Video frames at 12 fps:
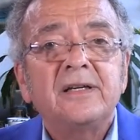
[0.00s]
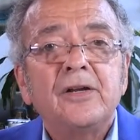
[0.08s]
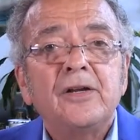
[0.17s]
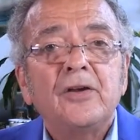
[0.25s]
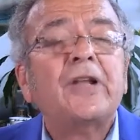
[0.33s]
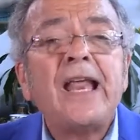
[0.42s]

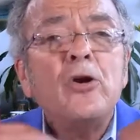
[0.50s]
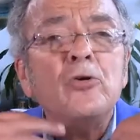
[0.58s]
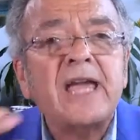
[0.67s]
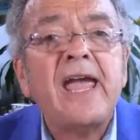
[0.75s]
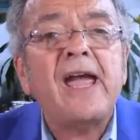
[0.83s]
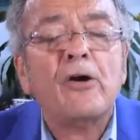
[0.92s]
So they don't
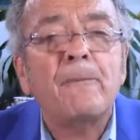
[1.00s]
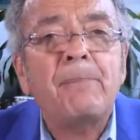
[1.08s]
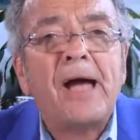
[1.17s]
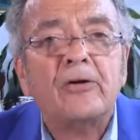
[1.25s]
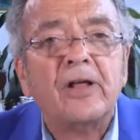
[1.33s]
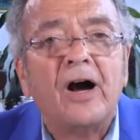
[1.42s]
care
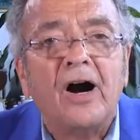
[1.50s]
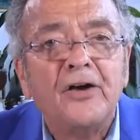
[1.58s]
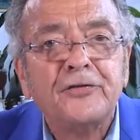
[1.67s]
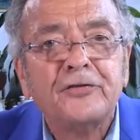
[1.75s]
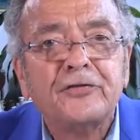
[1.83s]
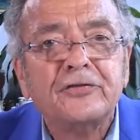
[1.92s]
about
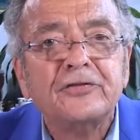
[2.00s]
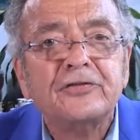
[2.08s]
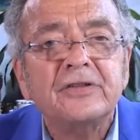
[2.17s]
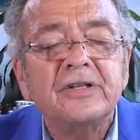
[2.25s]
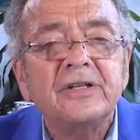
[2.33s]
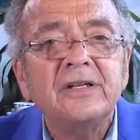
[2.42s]
us.
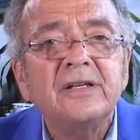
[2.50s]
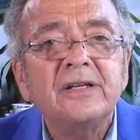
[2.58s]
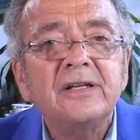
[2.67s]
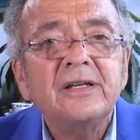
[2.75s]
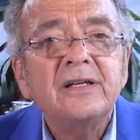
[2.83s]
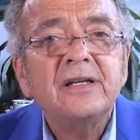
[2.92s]

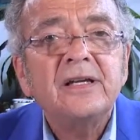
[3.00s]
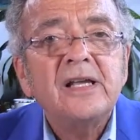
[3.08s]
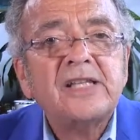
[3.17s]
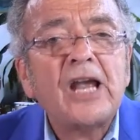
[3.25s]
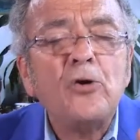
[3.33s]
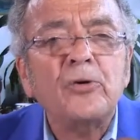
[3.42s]

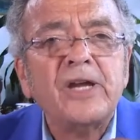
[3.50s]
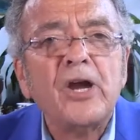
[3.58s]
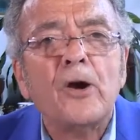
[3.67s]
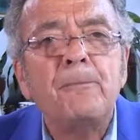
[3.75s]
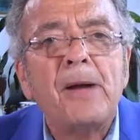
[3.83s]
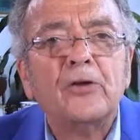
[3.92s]
They don't care
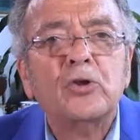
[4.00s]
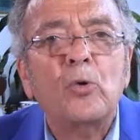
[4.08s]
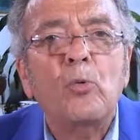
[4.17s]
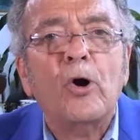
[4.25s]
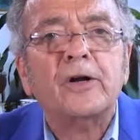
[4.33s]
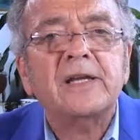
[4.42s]
about the
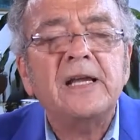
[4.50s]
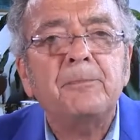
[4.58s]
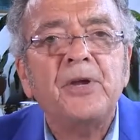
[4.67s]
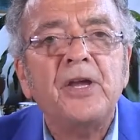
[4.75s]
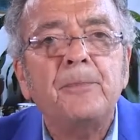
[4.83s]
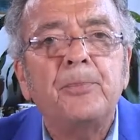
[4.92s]
working
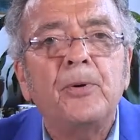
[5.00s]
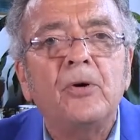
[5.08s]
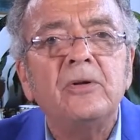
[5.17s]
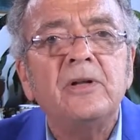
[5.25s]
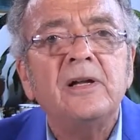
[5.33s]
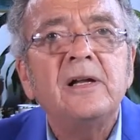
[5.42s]

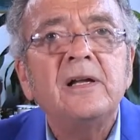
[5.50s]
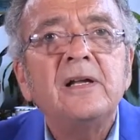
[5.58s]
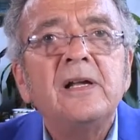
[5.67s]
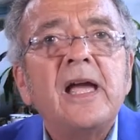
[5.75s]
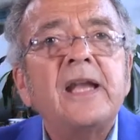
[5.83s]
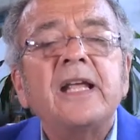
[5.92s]
people.
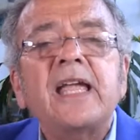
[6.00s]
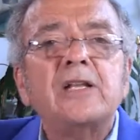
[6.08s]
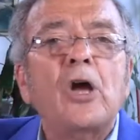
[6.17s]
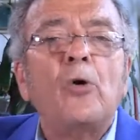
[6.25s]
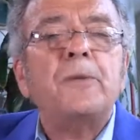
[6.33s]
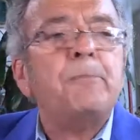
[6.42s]
And again,
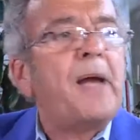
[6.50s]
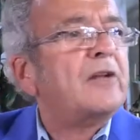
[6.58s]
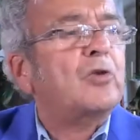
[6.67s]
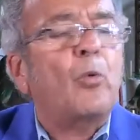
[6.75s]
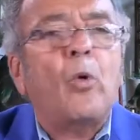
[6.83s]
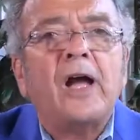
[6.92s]
going
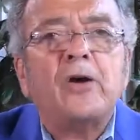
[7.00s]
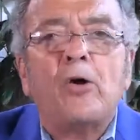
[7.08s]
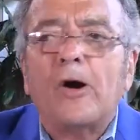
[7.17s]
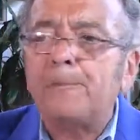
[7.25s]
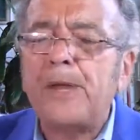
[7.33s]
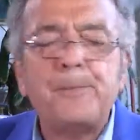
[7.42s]
back to why
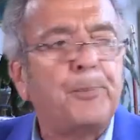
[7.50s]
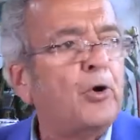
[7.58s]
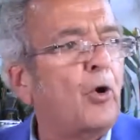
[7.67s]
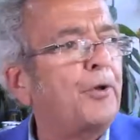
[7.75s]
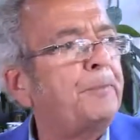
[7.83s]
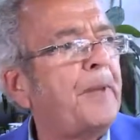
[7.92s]
aren't people
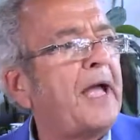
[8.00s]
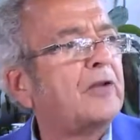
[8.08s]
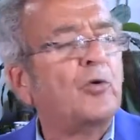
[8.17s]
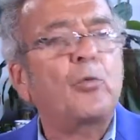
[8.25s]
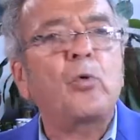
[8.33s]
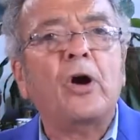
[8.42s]
going back
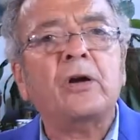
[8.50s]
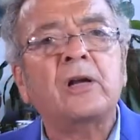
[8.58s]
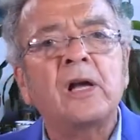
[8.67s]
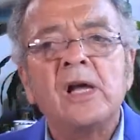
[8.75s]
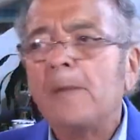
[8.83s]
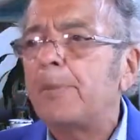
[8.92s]
to
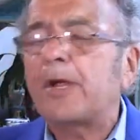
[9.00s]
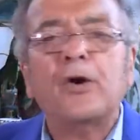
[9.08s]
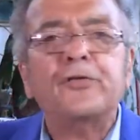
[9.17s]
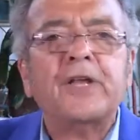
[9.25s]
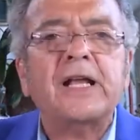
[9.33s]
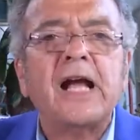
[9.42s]
work?
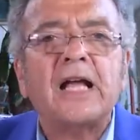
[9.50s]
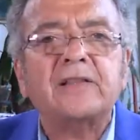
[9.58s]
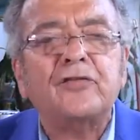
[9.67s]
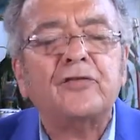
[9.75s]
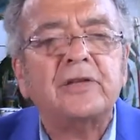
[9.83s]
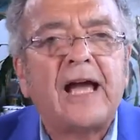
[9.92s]
Because they got
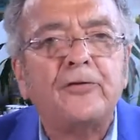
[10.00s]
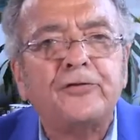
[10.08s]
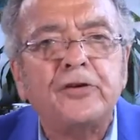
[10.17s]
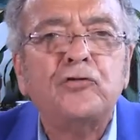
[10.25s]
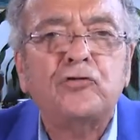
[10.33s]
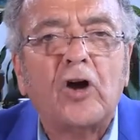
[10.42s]
these
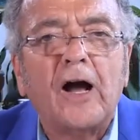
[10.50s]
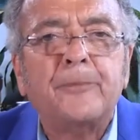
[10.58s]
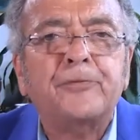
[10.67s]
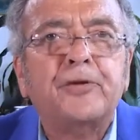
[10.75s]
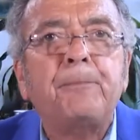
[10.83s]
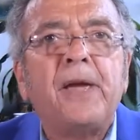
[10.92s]
lousy
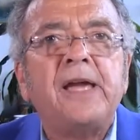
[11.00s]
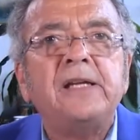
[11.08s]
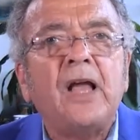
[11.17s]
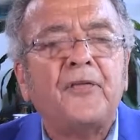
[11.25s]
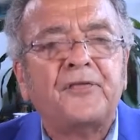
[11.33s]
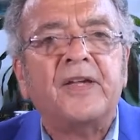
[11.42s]
jobs that pay
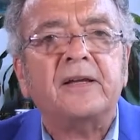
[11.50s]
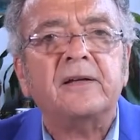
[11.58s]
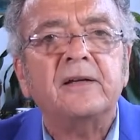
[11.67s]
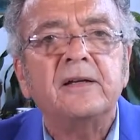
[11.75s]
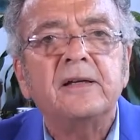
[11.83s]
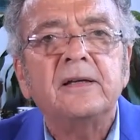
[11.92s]
nothing.
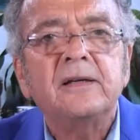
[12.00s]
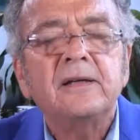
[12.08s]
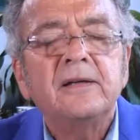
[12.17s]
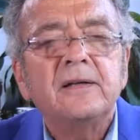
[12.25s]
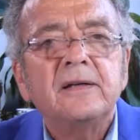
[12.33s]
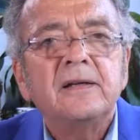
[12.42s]

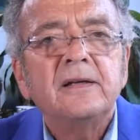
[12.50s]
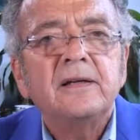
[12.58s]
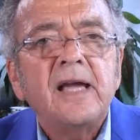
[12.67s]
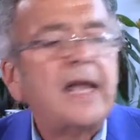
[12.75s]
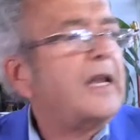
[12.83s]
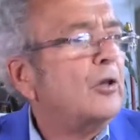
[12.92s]

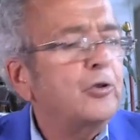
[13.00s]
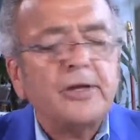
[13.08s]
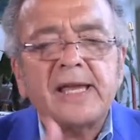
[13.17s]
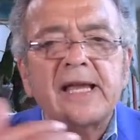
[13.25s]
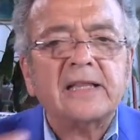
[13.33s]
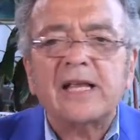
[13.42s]
And they're
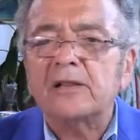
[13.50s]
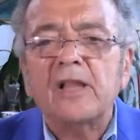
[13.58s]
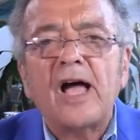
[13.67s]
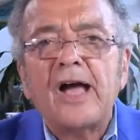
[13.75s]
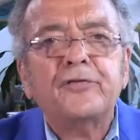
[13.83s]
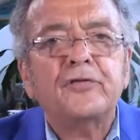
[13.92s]
looking at their
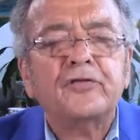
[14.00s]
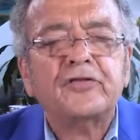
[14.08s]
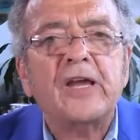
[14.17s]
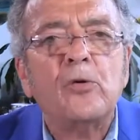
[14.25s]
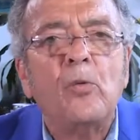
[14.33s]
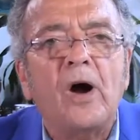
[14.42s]
lives and
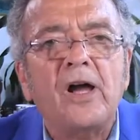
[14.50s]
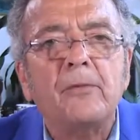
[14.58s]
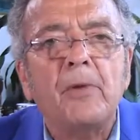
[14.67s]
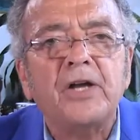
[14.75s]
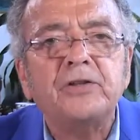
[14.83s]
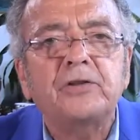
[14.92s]
saying, why
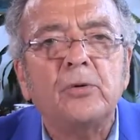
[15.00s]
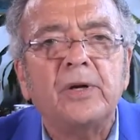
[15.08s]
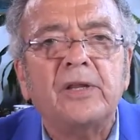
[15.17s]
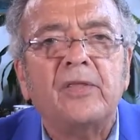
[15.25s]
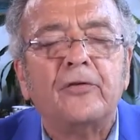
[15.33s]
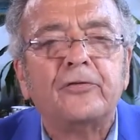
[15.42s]
am I
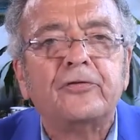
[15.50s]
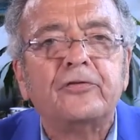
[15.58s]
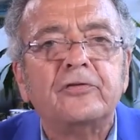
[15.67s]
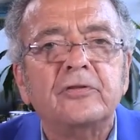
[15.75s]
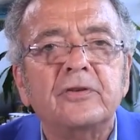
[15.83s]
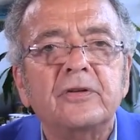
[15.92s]
doing this?